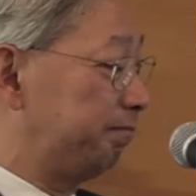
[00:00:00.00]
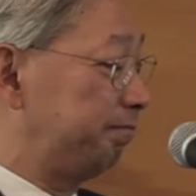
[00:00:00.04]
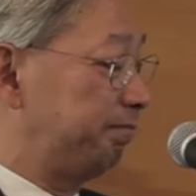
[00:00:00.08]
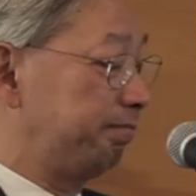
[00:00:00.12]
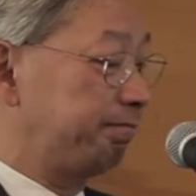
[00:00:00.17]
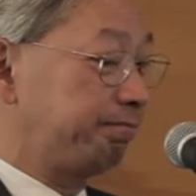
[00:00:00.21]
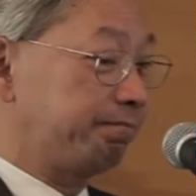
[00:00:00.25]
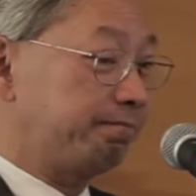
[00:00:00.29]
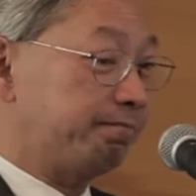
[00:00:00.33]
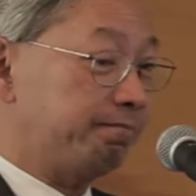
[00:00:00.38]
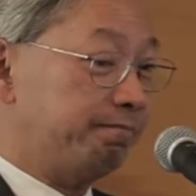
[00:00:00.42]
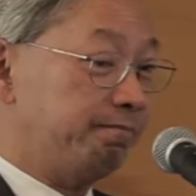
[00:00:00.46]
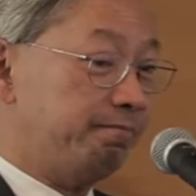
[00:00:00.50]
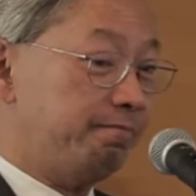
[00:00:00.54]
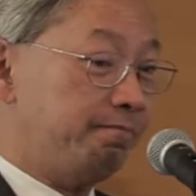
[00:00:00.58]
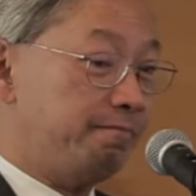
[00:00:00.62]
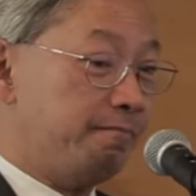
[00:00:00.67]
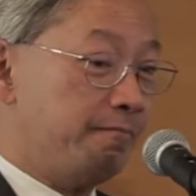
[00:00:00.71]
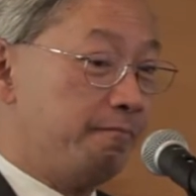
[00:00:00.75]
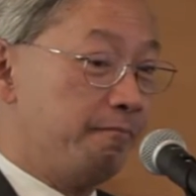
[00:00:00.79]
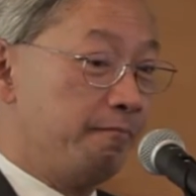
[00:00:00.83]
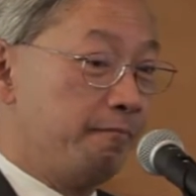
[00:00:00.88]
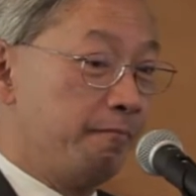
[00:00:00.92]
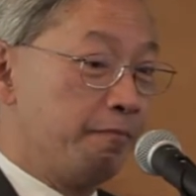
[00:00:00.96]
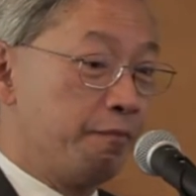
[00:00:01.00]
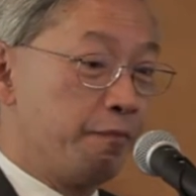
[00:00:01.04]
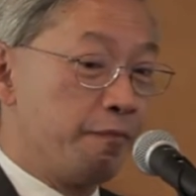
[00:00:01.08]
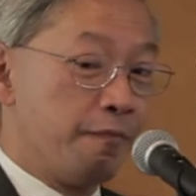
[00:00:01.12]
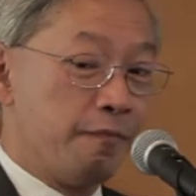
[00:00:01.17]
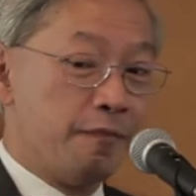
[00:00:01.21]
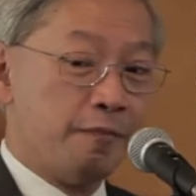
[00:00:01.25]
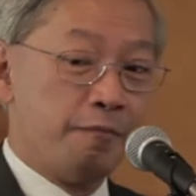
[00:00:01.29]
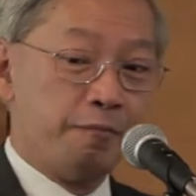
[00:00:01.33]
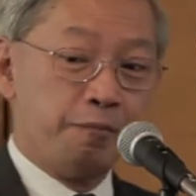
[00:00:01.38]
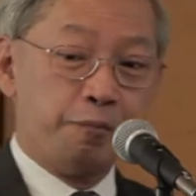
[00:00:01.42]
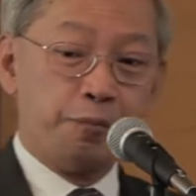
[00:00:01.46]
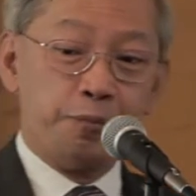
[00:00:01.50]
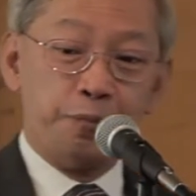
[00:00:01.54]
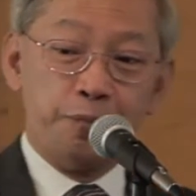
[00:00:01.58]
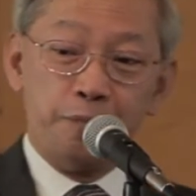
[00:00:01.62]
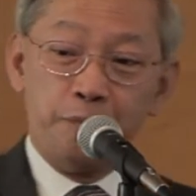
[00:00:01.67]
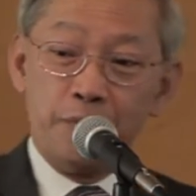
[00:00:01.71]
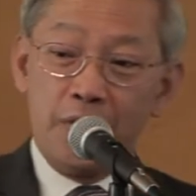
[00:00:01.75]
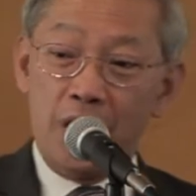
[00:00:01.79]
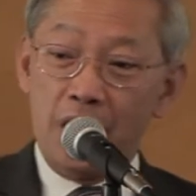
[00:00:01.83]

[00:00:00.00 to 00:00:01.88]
(silence)